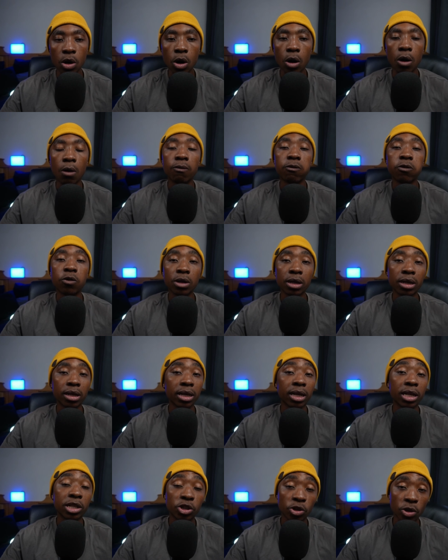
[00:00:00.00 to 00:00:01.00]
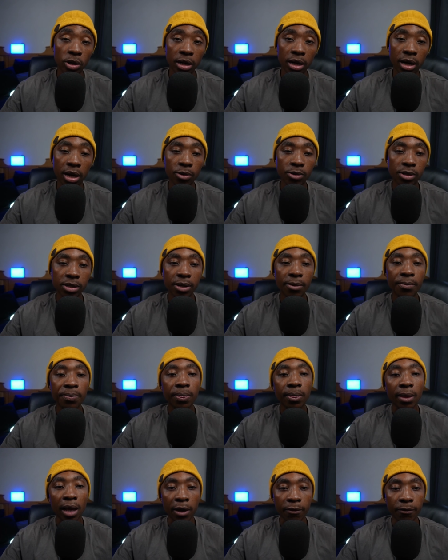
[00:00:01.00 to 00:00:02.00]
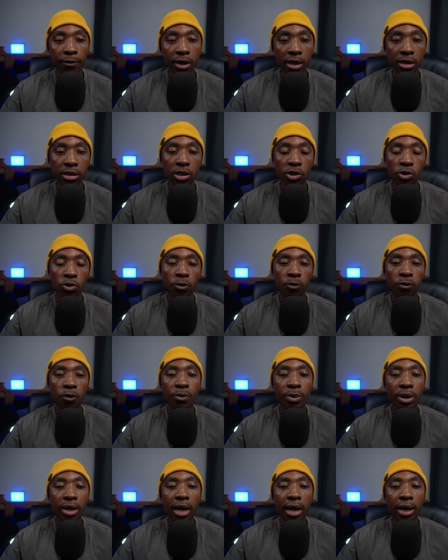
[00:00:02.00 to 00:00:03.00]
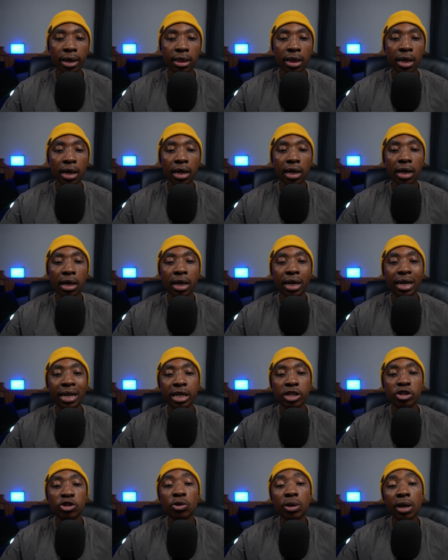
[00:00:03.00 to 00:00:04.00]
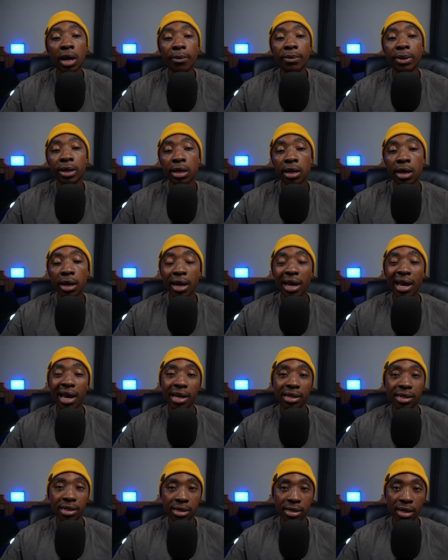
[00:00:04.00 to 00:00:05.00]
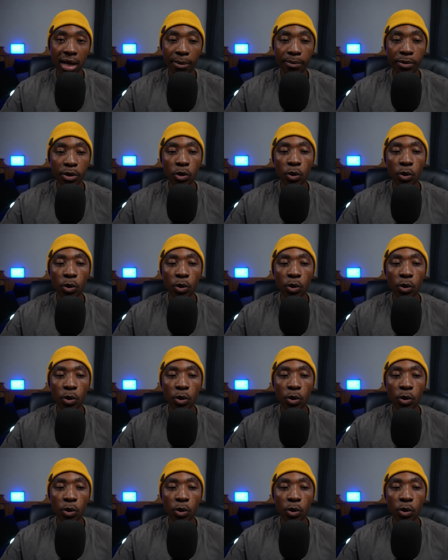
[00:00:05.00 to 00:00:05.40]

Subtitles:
hopefully he can sort it out. I fix it. So for me, I think he needs to come in as a sub,